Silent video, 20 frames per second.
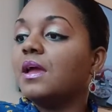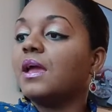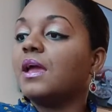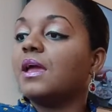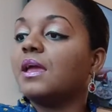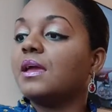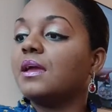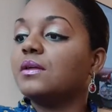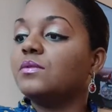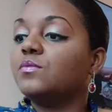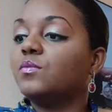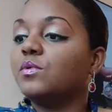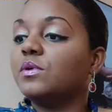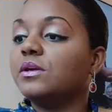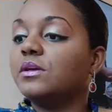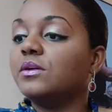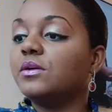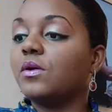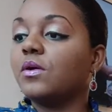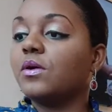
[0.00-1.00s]
And
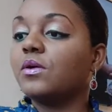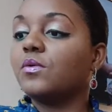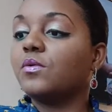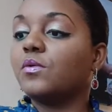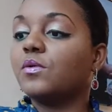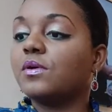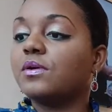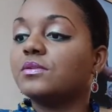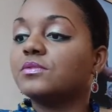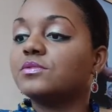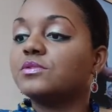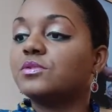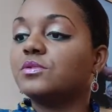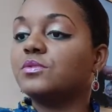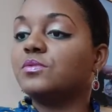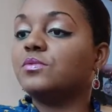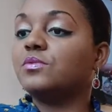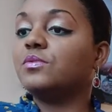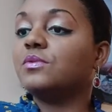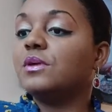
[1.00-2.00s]
we are going
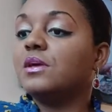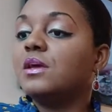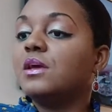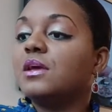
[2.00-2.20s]
to